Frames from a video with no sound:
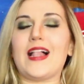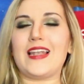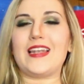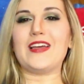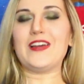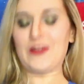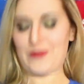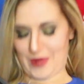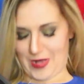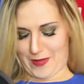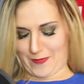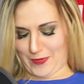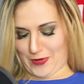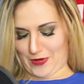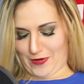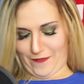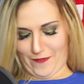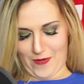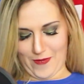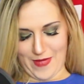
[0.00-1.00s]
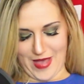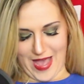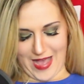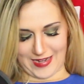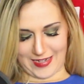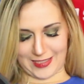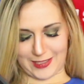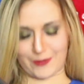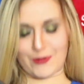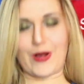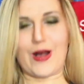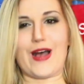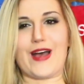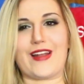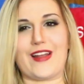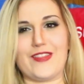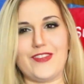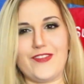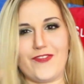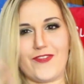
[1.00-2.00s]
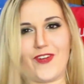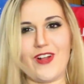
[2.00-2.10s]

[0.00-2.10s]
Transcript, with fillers: Hello, my beautiful Madi Squad on the